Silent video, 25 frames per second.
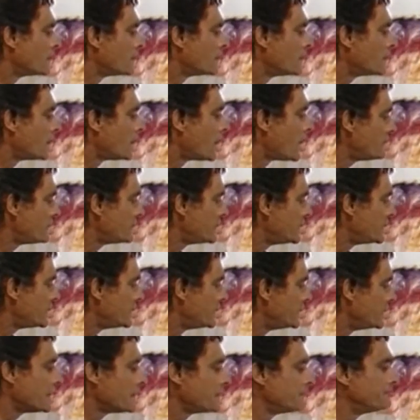Over
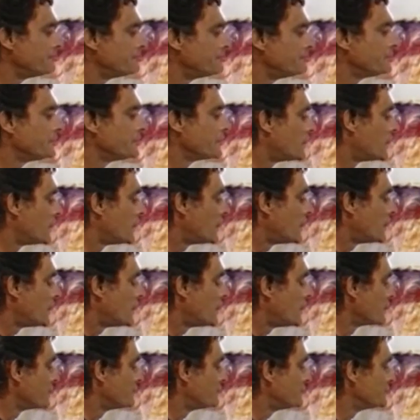here
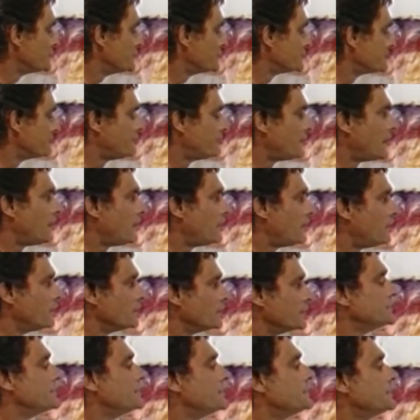I want to put some
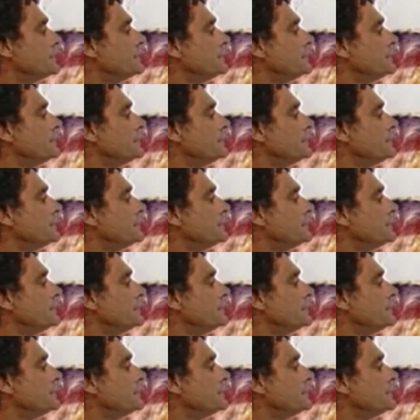foliage,